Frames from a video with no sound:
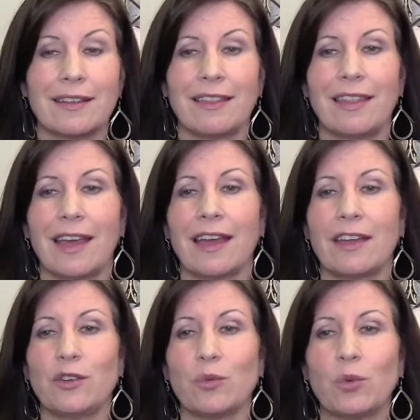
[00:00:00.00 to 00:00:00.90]

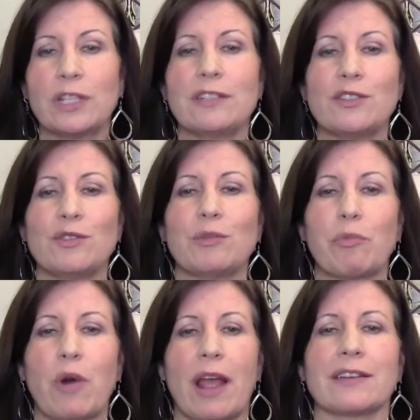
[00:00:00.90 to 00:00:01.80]
that you're willing to do to
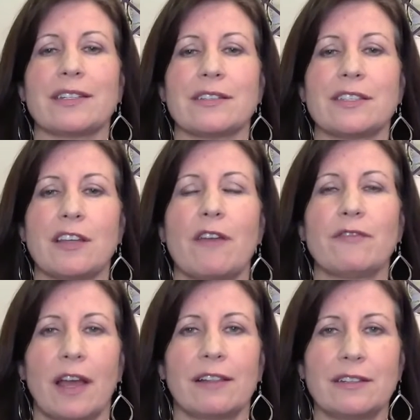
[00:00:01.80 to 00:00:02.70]
practice
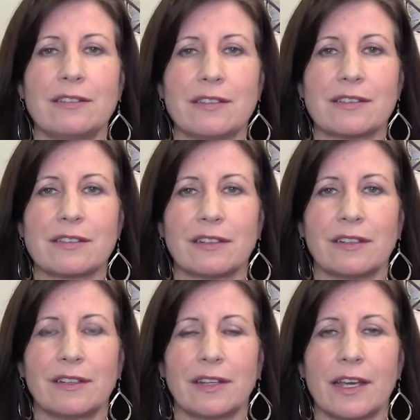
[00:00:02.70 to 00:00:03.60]
nonviolence
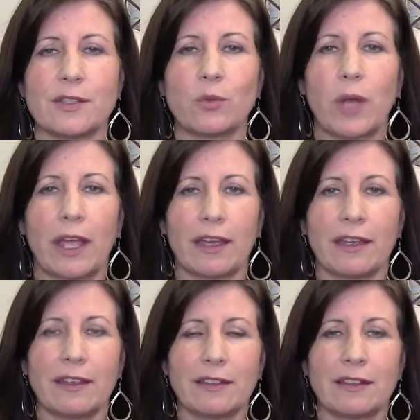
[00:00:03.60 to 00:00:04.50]
as a
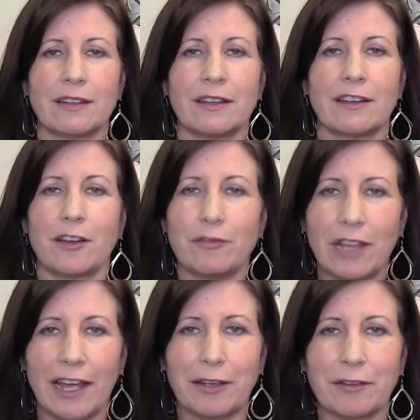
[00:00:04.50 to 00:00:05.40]
way of
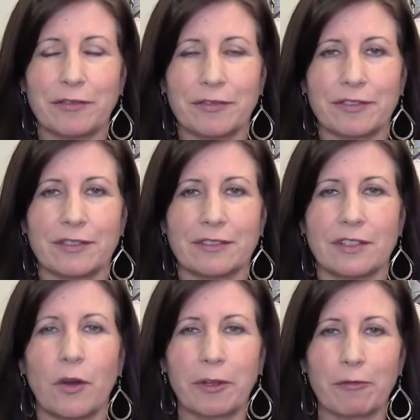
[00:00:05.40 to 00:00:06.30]
life
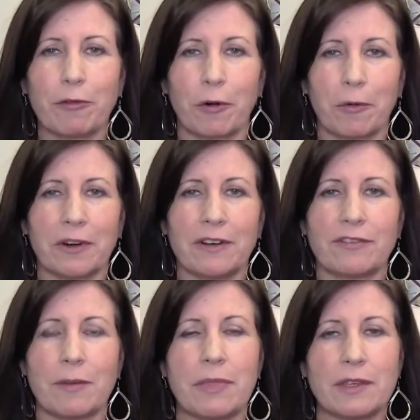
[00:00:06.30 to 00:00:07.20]
going forward
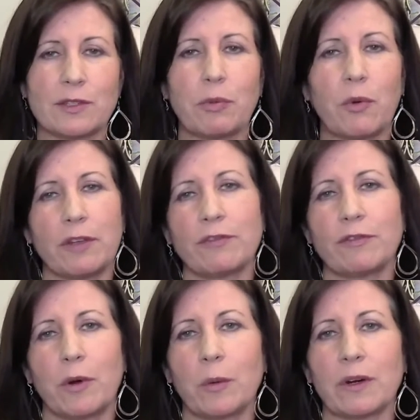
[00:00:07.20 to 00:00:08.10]
from this point
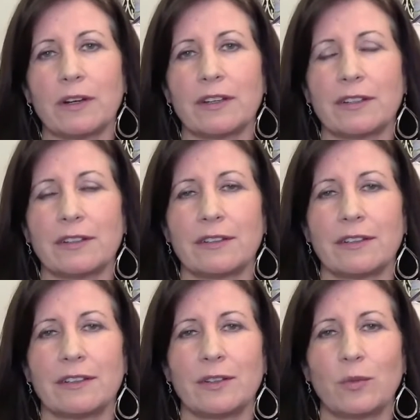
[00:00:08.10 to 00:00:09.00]
forward?
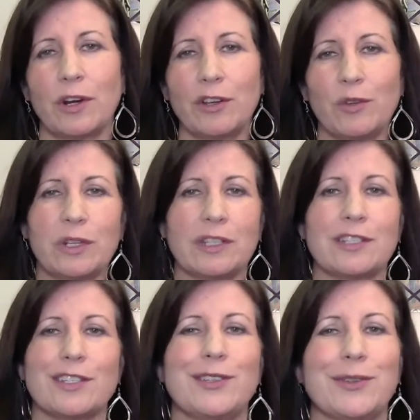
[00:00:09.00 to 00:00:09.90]
What are you willing
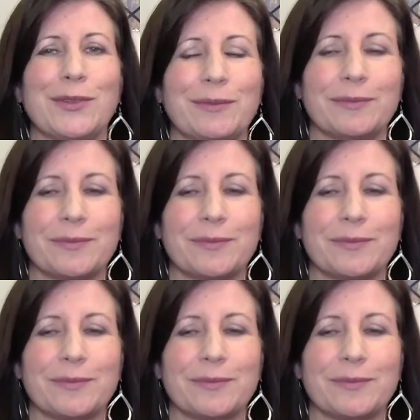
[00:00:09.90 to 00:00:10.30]
to do?